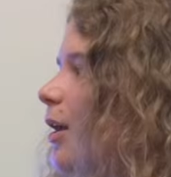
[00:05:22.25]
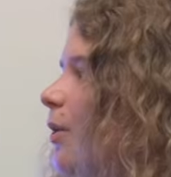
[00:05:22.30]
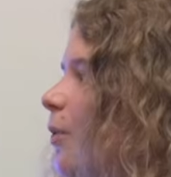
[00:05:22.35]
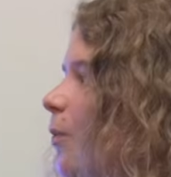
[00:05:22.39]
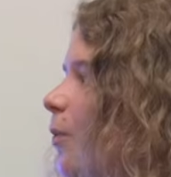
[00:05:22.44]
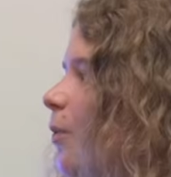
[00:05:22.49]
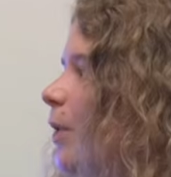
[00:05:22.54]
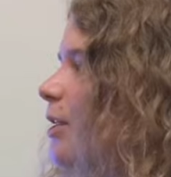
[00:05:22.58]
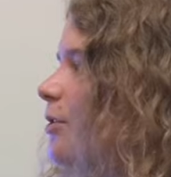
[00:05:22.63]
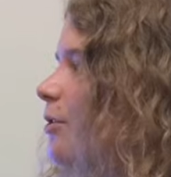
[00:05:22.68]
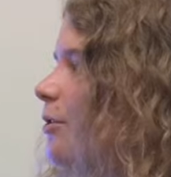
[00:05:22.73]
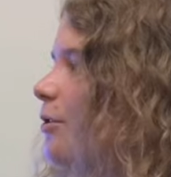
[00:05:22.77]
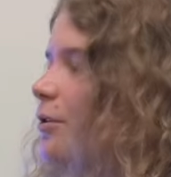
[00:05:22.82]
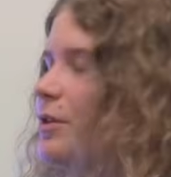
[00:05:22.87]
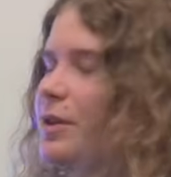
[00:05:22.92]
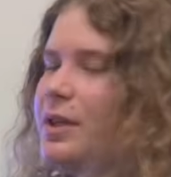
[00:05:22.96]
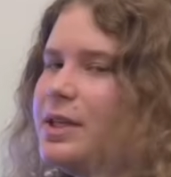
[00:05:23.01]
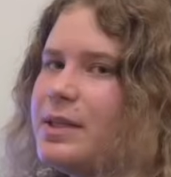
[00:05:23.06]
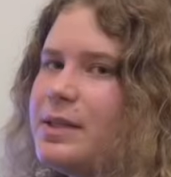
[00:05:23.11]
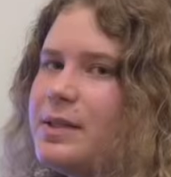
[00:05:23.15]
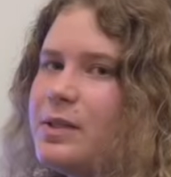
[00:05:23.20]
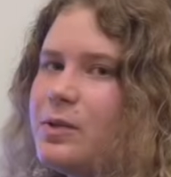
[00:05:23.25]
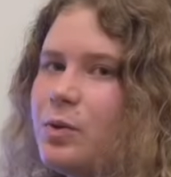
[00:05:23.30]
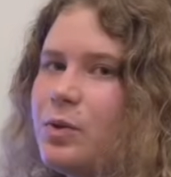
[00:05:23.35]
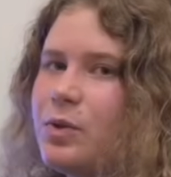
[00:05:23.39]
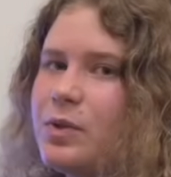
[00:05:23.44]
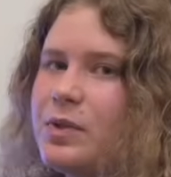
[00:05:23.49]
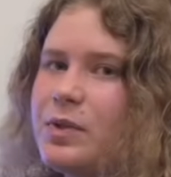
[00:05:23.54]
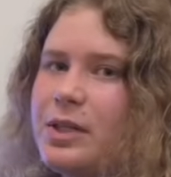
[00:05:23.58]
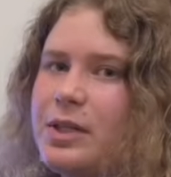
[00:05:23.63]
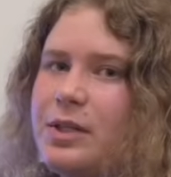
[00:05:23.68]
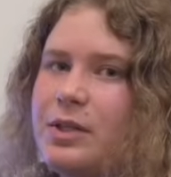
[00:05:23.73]
whether this
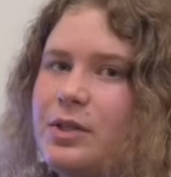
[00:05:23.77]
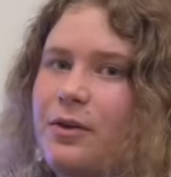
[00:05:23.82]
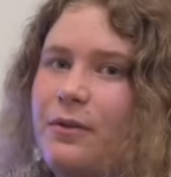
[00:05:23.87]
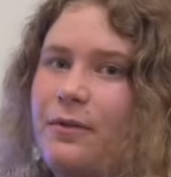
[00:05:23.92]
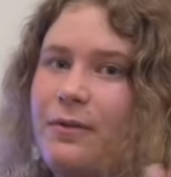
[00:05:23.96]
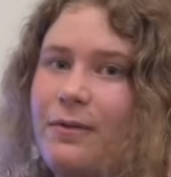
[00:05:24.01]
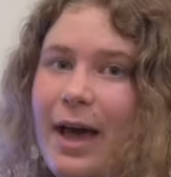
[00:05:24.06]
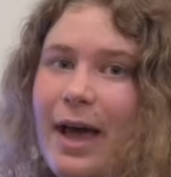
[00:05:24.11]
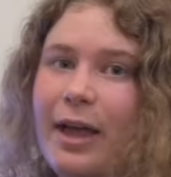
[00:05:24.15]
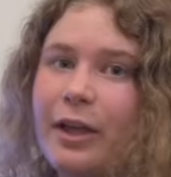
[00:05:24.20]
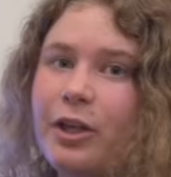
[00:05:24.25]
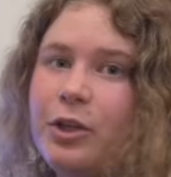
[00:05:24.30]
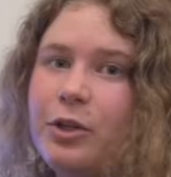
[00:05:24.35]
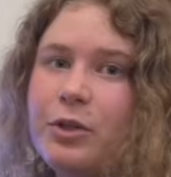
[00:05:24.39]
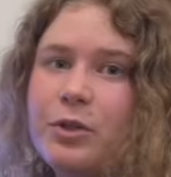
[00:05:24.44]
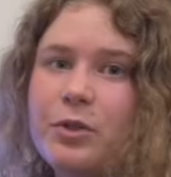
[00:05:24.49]
source is of value